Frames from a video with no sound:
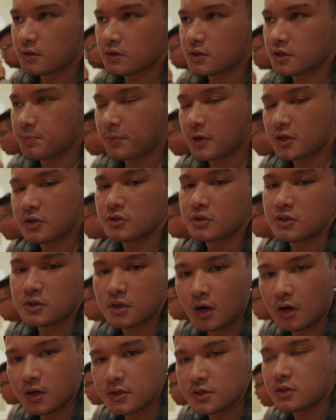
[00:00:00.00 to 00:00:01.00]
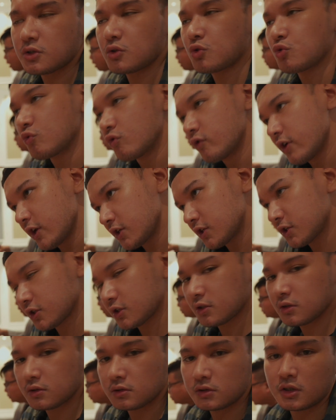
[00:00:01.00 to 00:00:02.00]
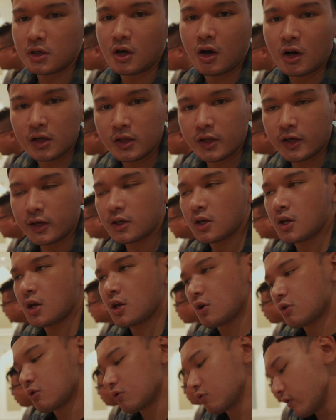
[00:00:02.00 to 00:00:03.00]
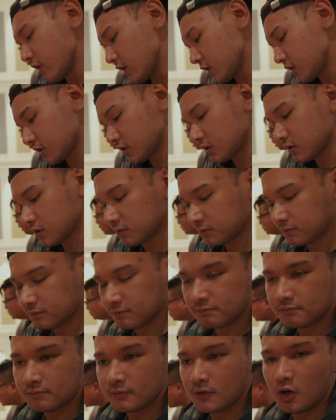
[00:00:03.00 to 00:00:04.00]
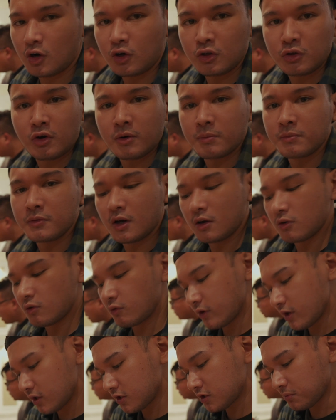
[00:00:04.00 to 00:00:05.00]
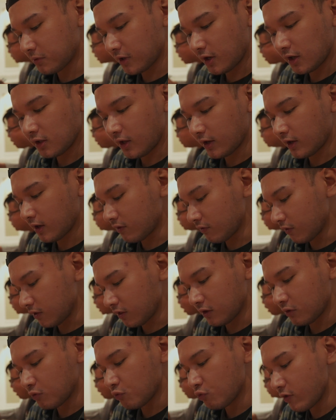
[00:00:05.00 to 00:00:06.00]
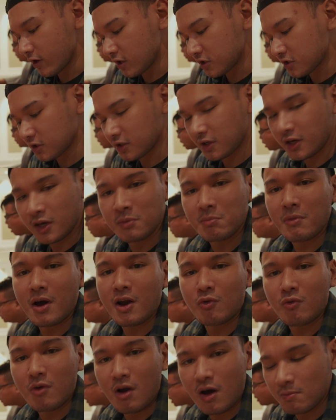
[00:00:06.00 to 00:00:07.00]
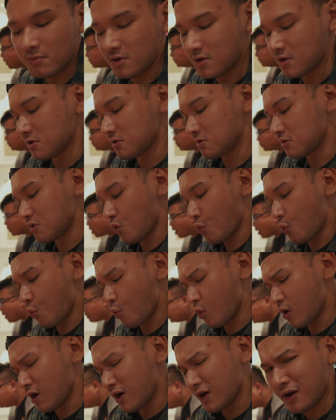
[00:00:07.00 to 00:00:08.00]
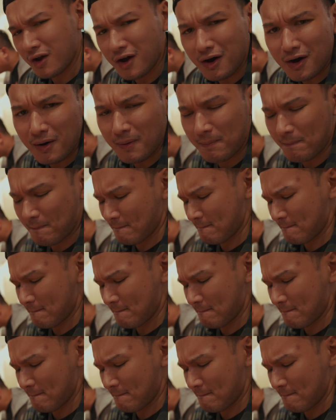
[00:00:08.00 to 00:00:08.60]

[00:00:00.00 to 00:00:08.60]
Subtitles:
special sauce, rich, garlic, rich. Although I'm not rich, but I like everything rich in my ramen. What up?